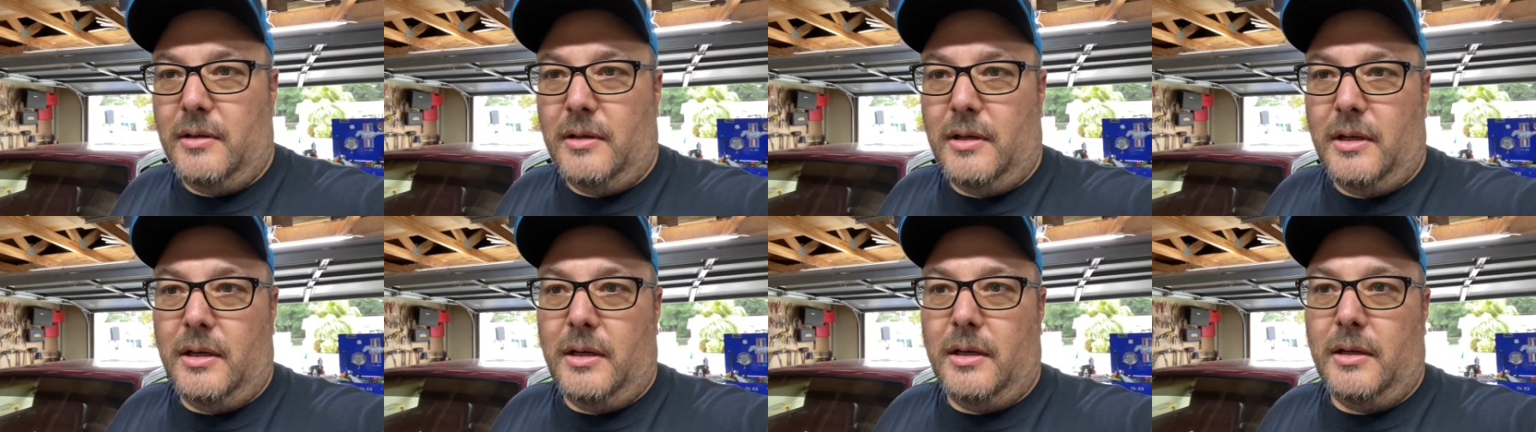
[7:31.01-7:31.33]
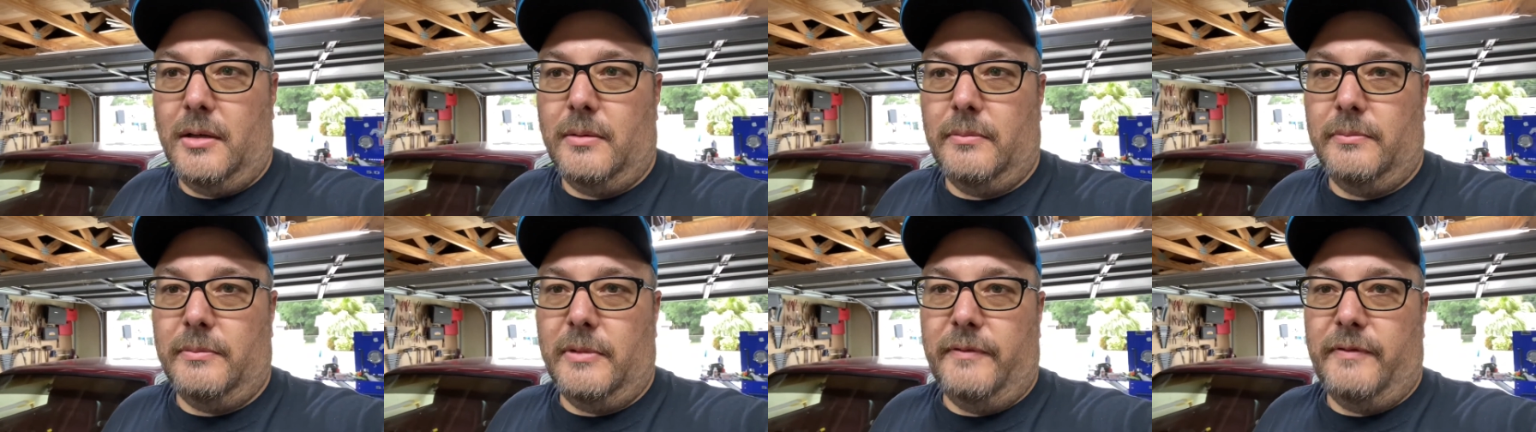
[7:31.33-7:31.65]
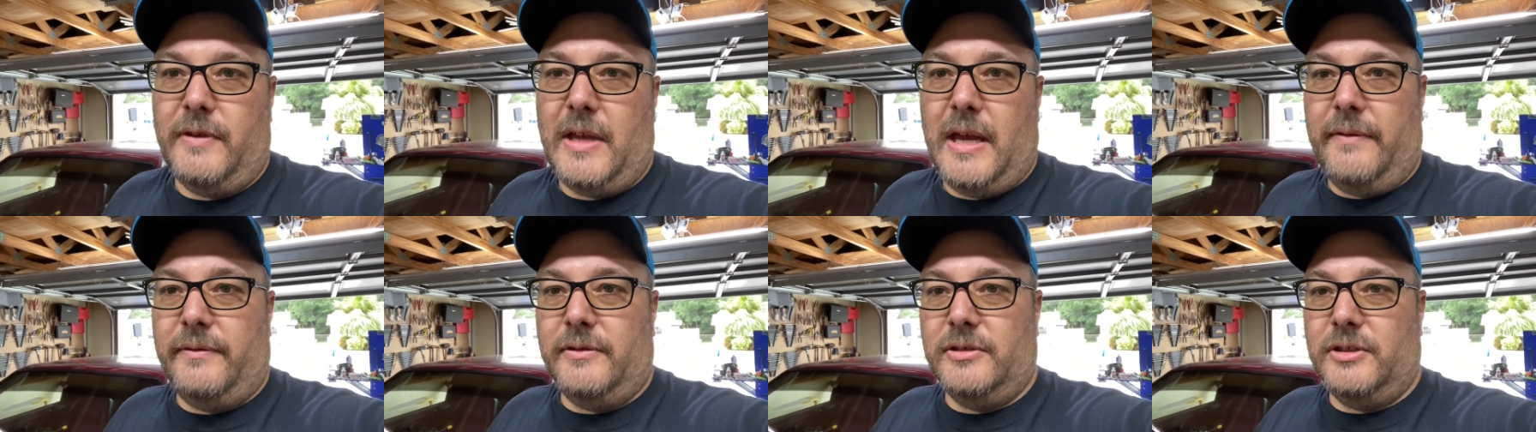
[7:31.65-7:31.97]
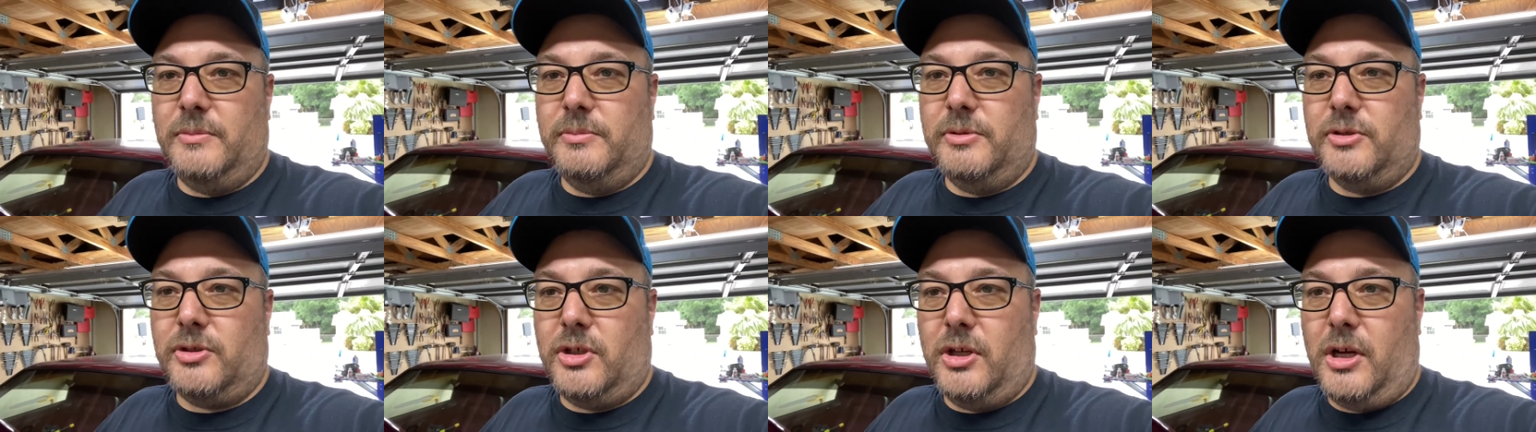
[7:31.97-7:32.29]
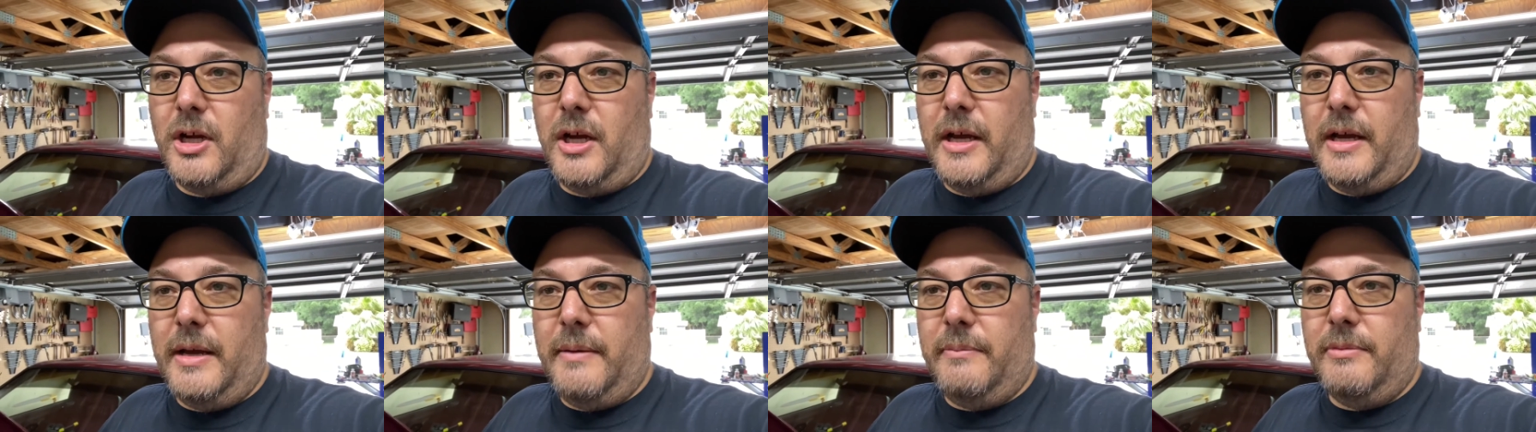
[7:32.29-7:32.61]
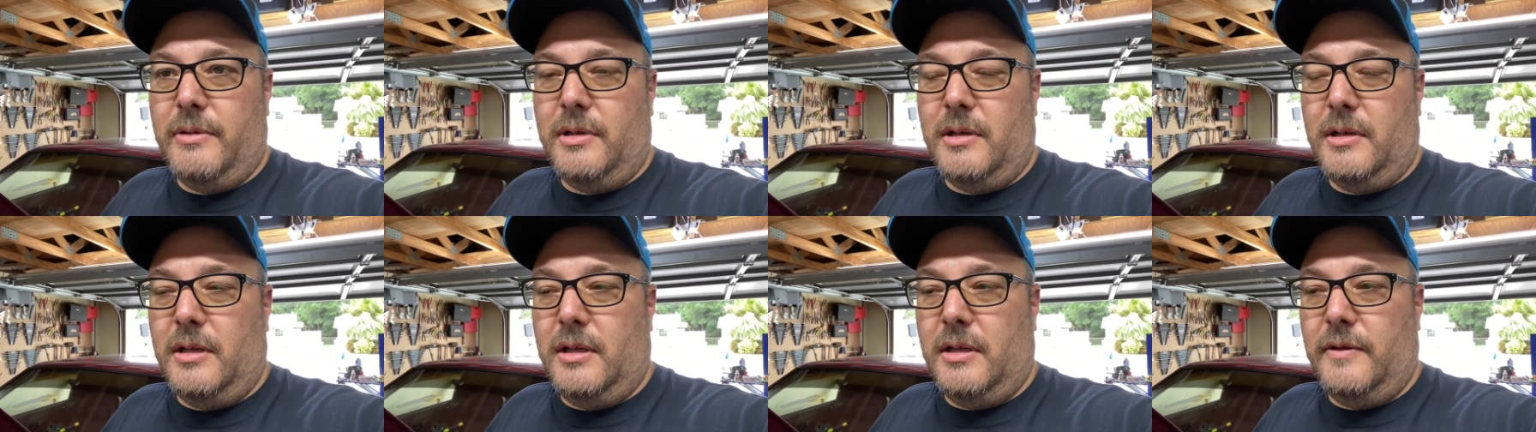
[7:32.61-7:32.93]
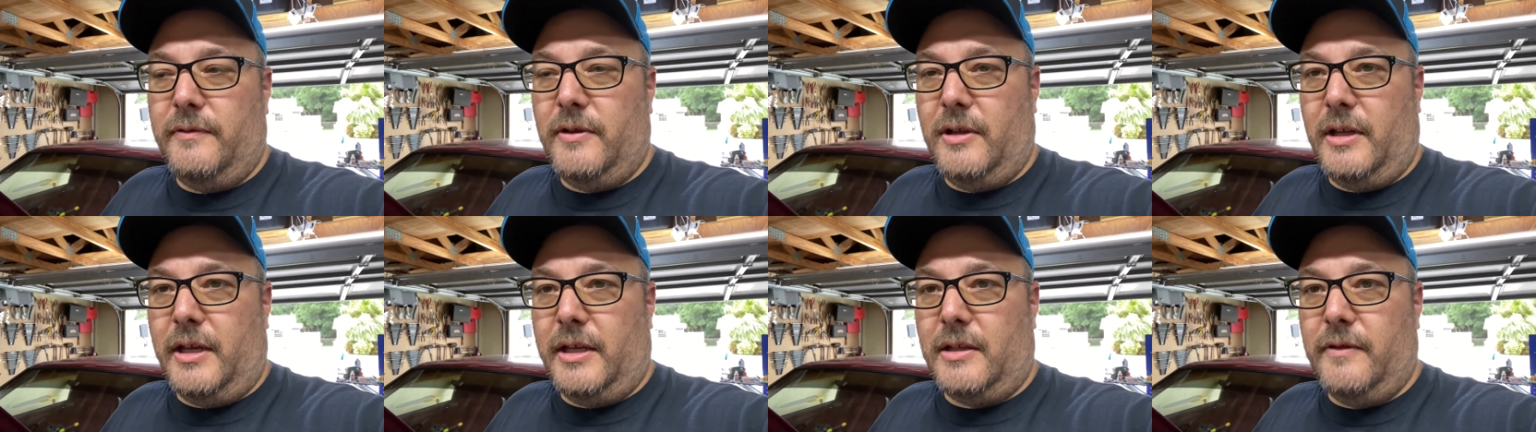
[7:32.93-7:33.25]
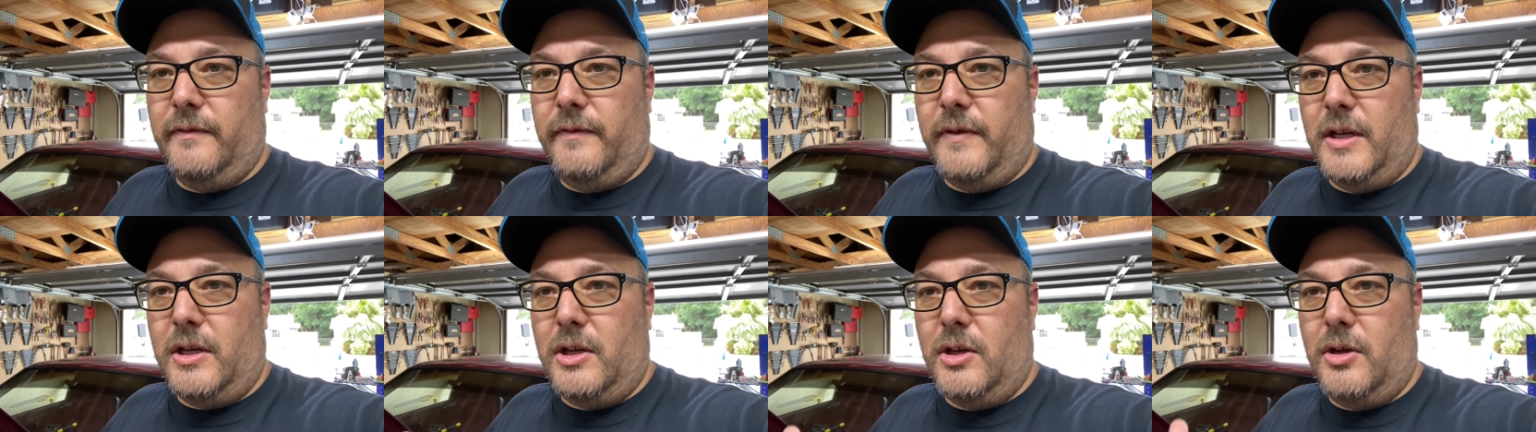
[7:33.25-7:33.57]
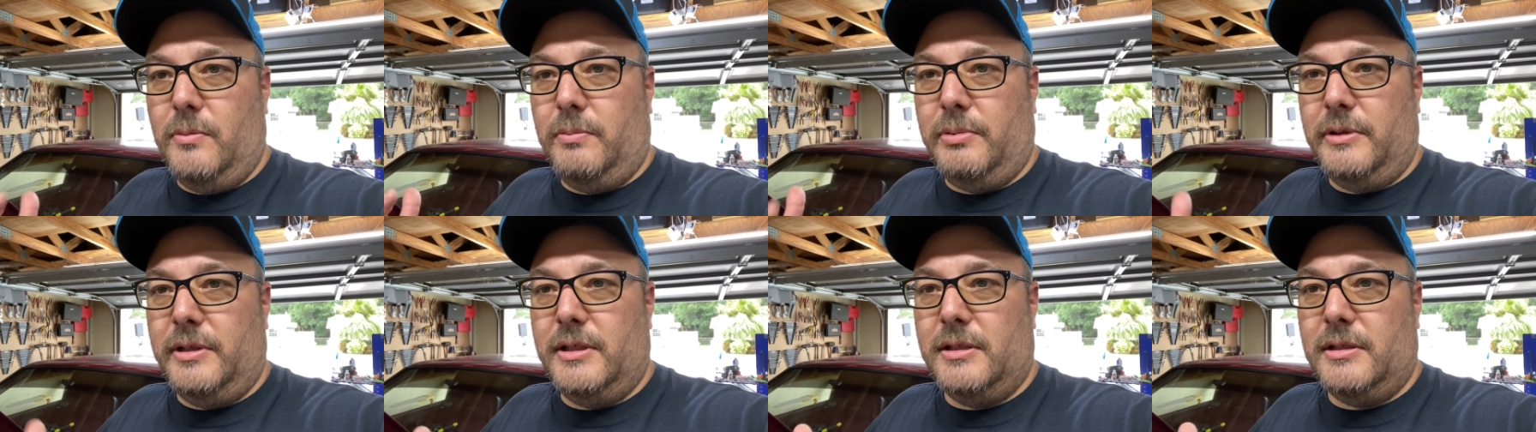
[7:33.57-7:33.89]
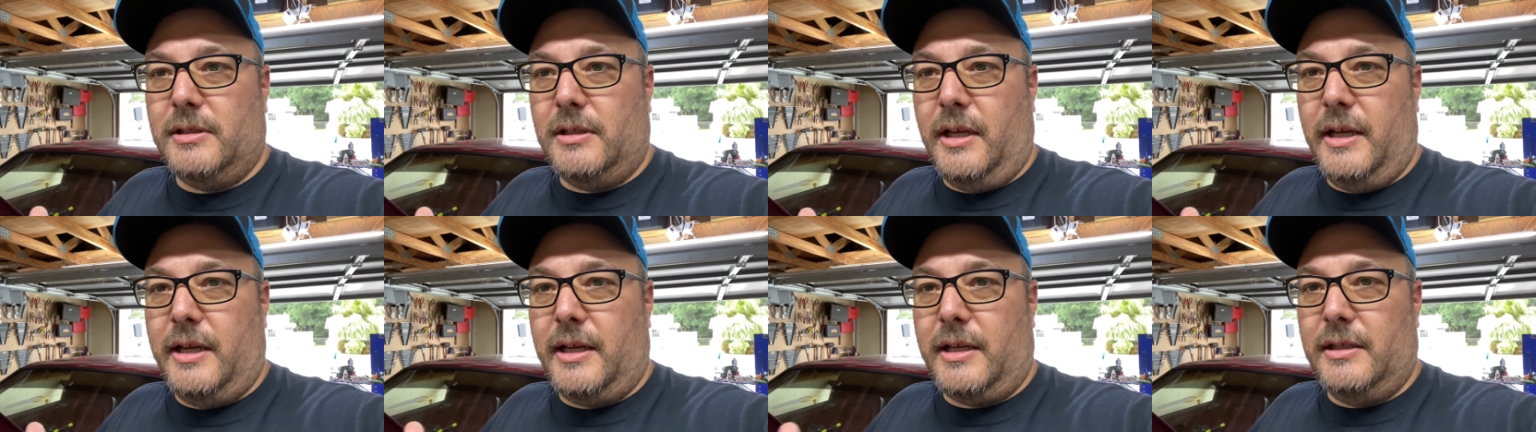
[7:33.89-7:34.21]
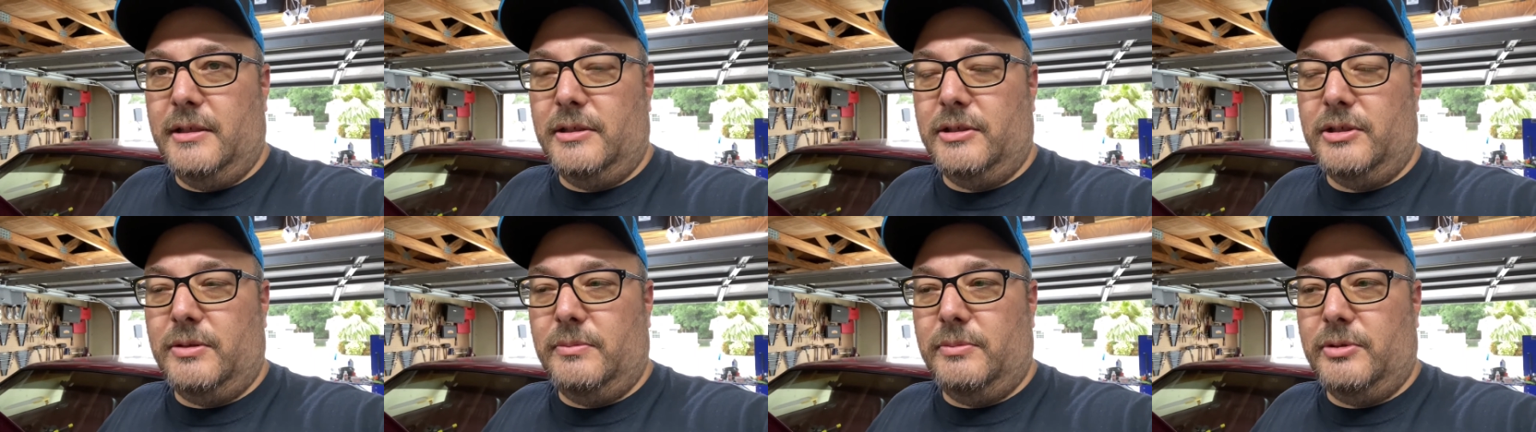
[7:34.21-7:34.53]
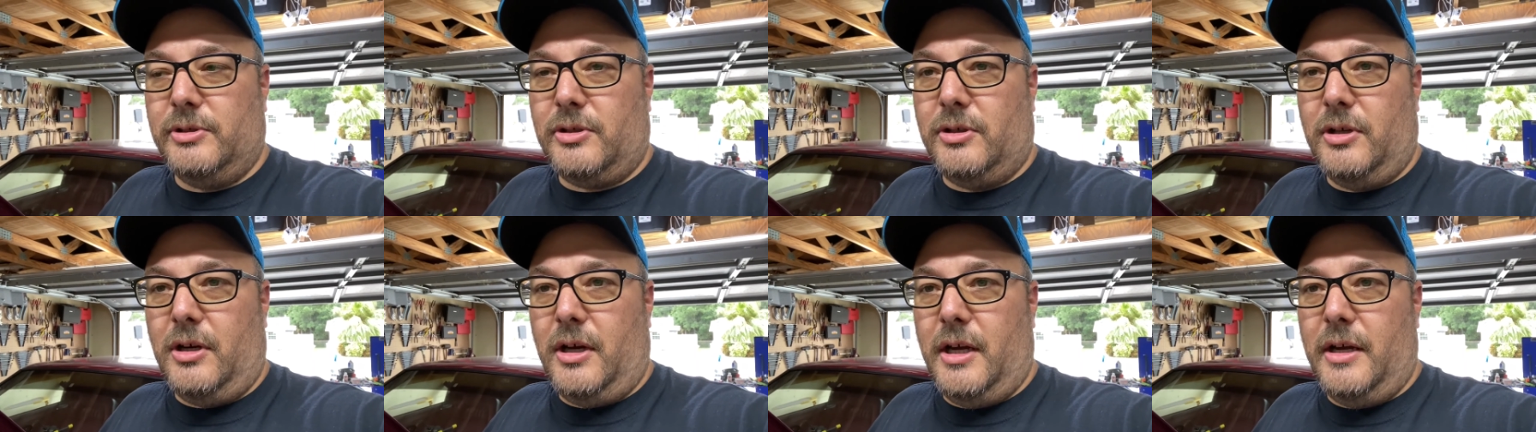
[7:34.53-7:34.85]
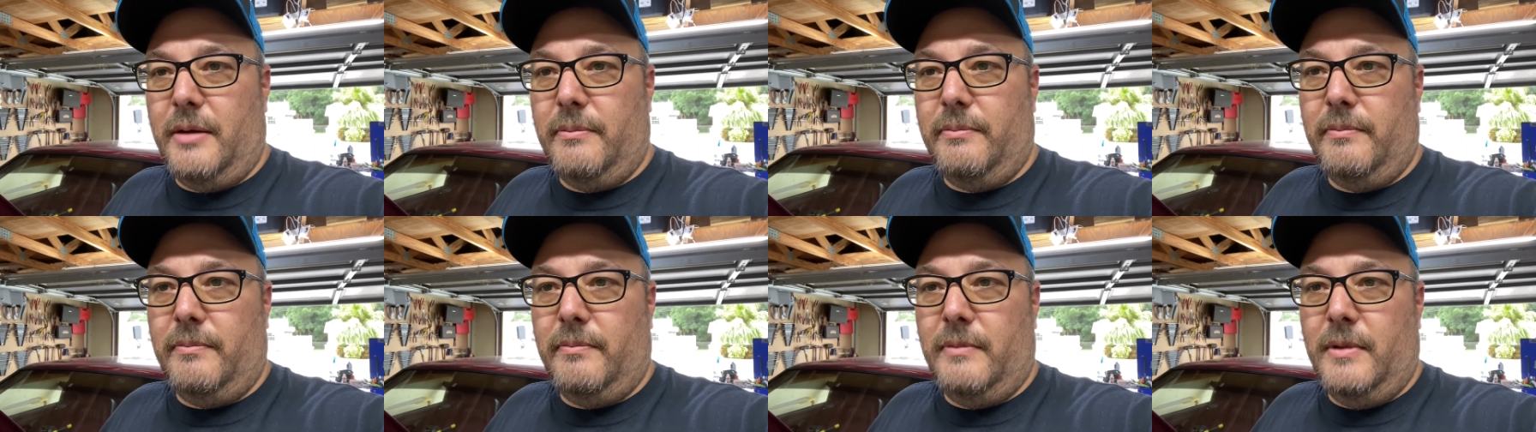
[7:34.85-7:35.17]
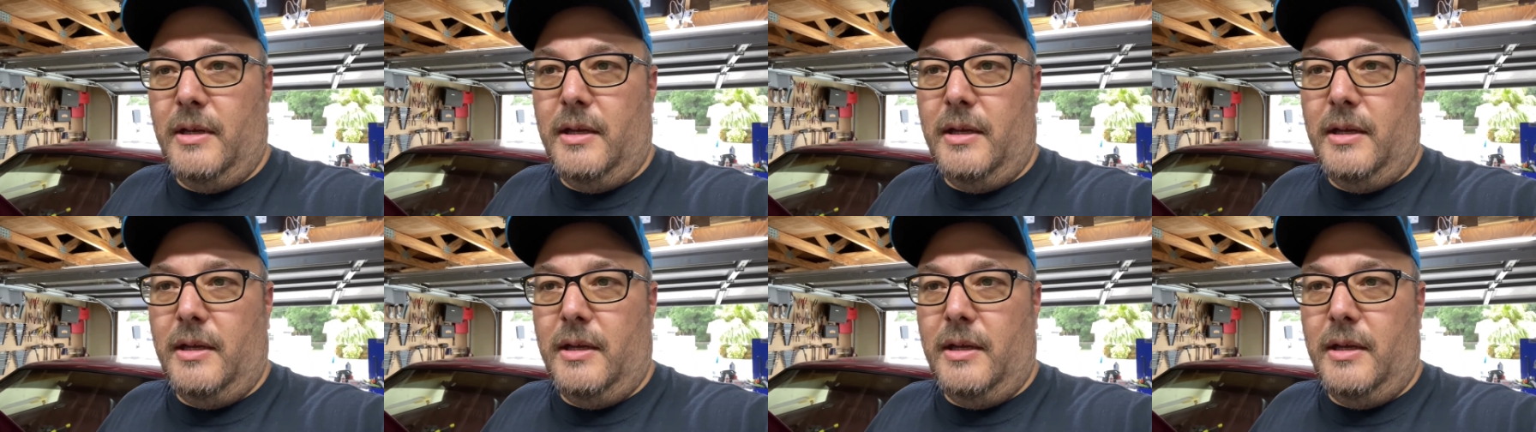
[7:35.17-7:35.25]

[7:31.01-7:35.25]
If you haven't subscribed, and if you like the video, please like and subscribe.